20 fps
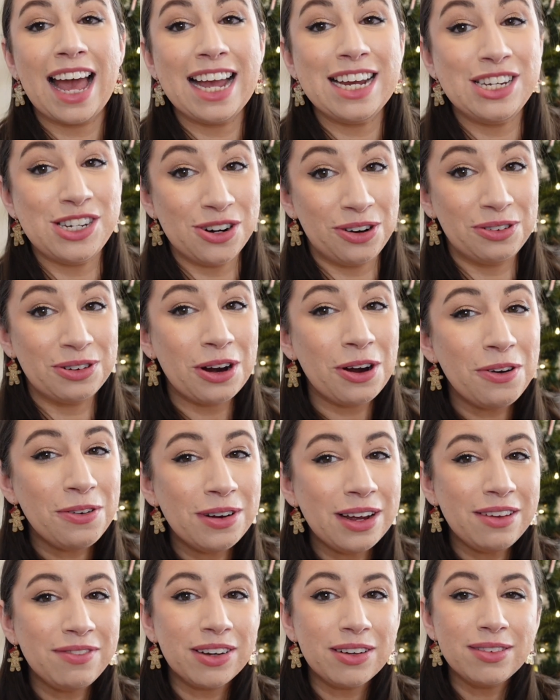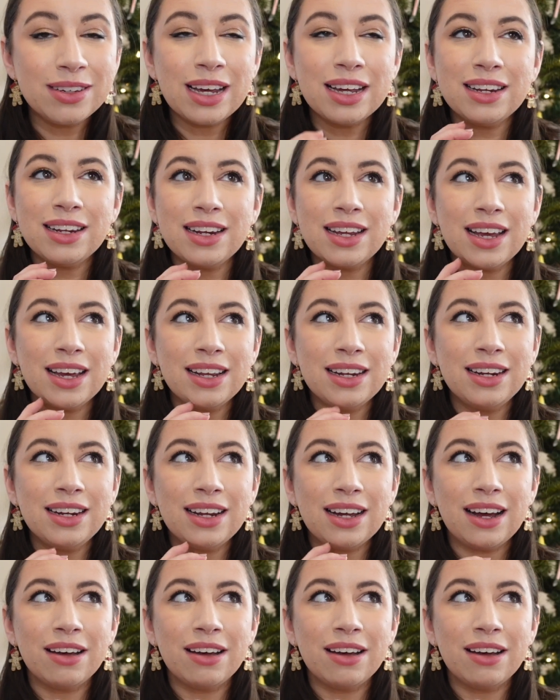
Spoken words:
I don't know if I would get it again.